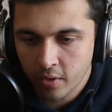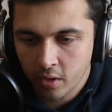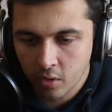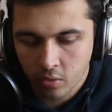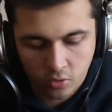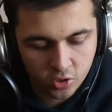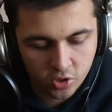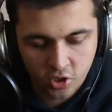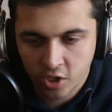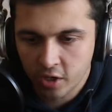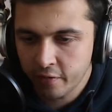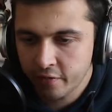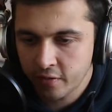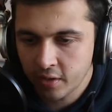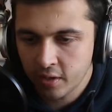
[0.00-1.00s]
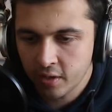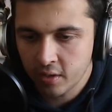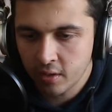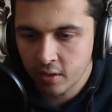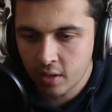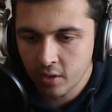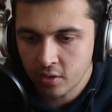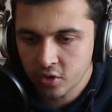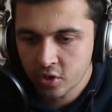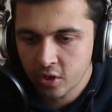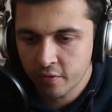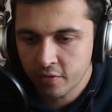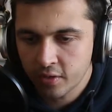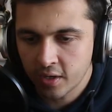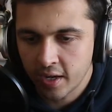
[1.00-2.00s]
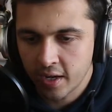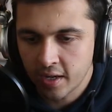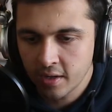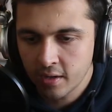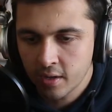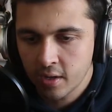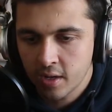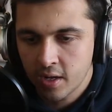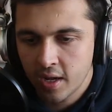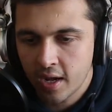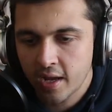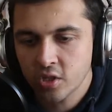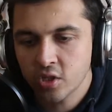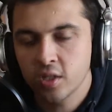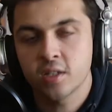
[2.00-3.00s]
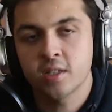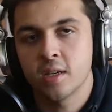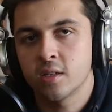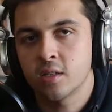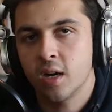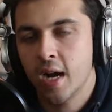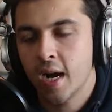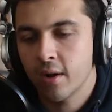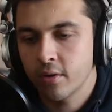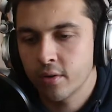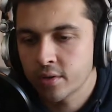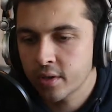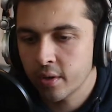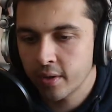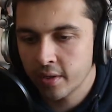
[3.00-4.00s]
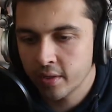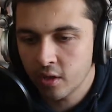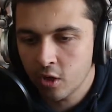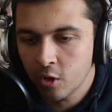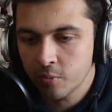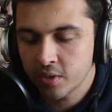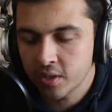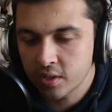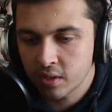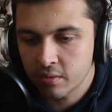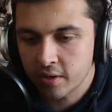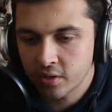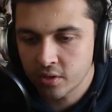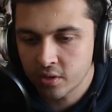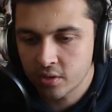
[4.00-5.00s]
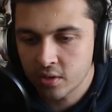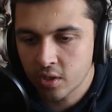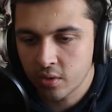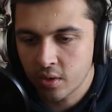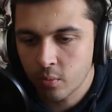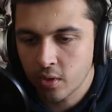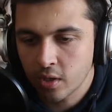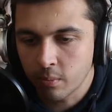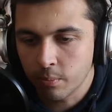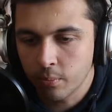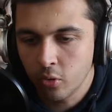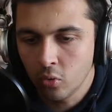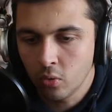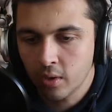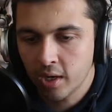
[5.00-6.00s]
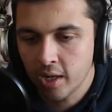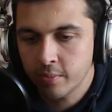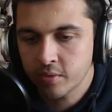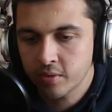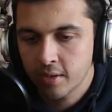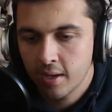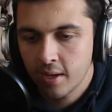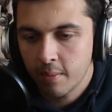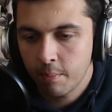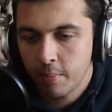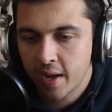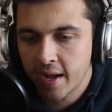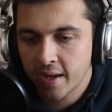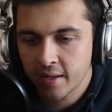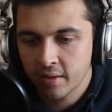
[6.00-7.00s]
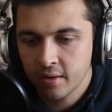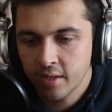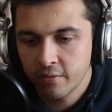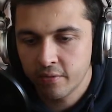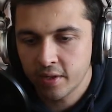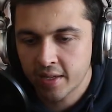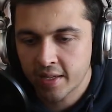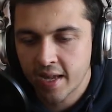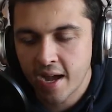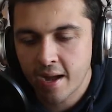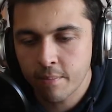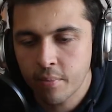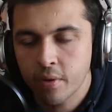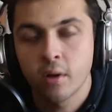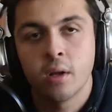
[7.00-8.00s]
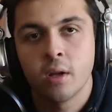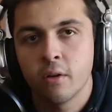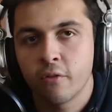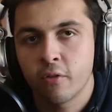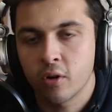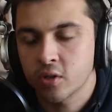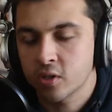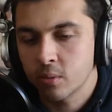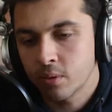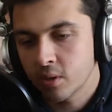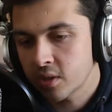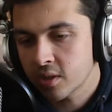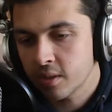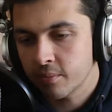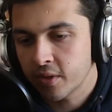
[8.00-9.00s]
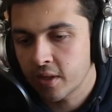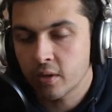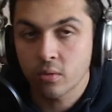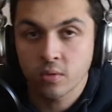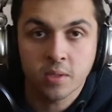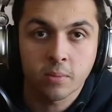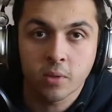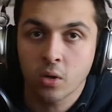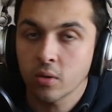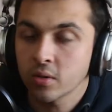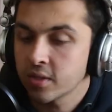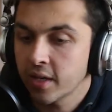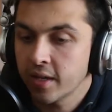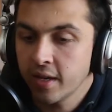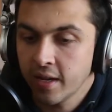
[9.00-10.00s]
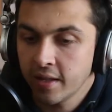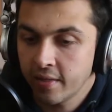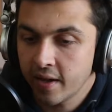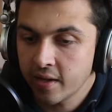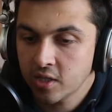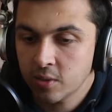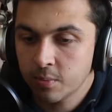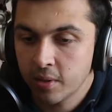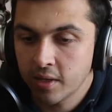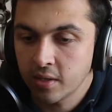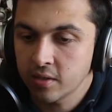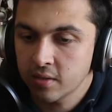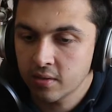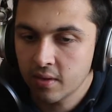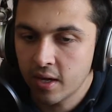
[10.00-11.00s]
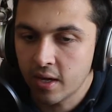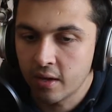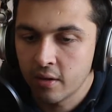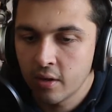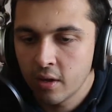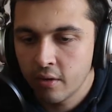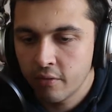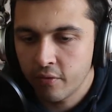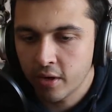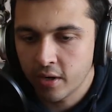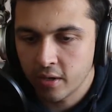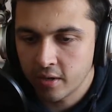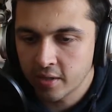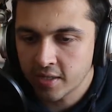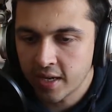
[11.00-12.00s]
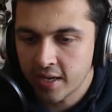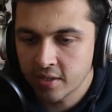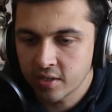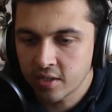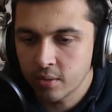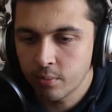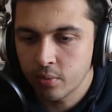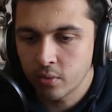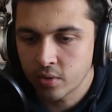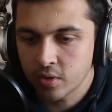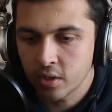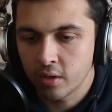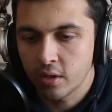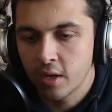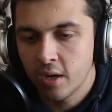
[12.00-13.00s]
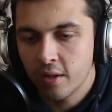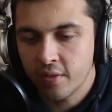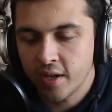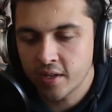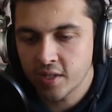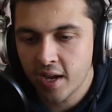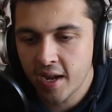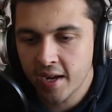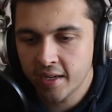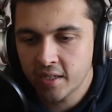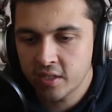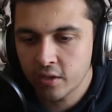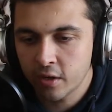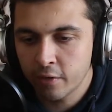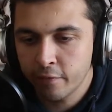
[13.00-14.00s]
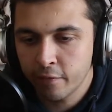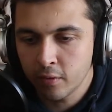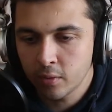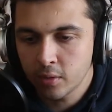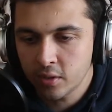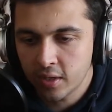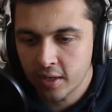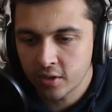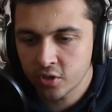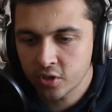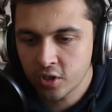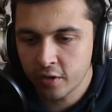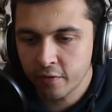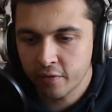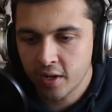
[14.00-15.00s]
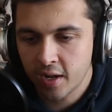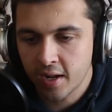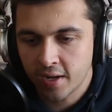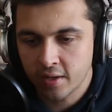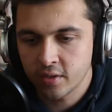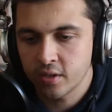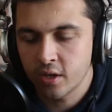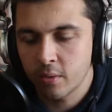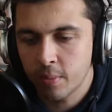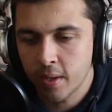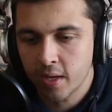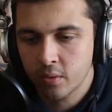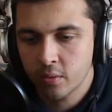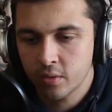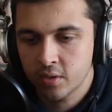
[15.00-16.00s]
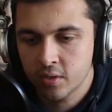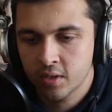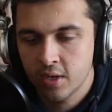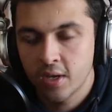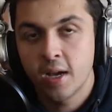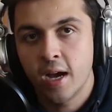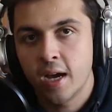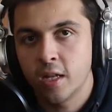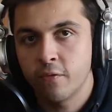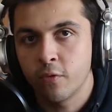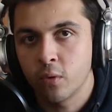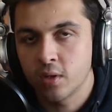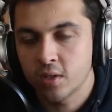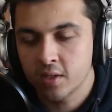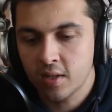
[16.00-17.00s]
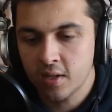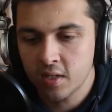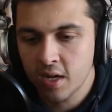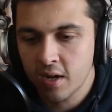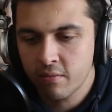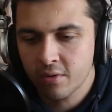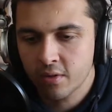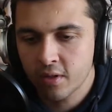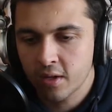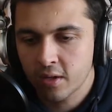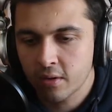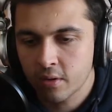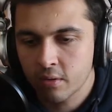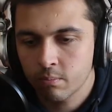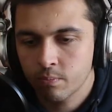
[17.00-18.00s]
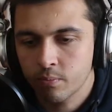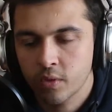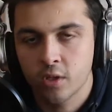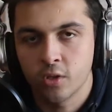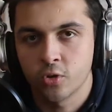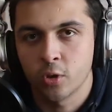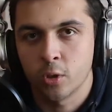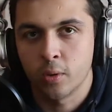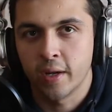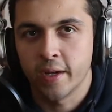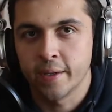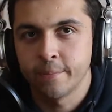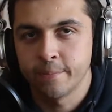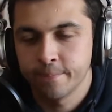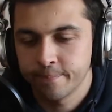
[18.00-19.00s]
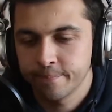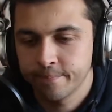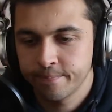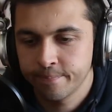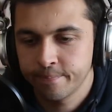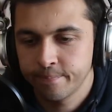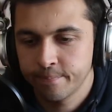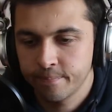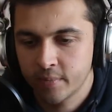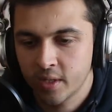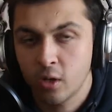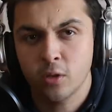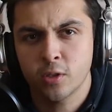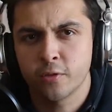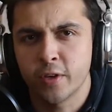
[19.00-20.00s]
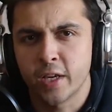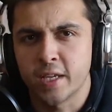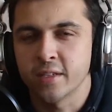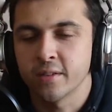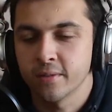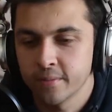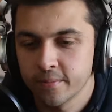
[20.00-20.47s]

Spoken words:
hold shift and A, it actually sends our arrows going in the opposite direction, so then we can pull clips back, leaving a gap for us to put something or some content in that space there. Very nice and simple. So that's A to go forward and Shift A to go backwards, and if you want to select everything, Control A. Lots of A's.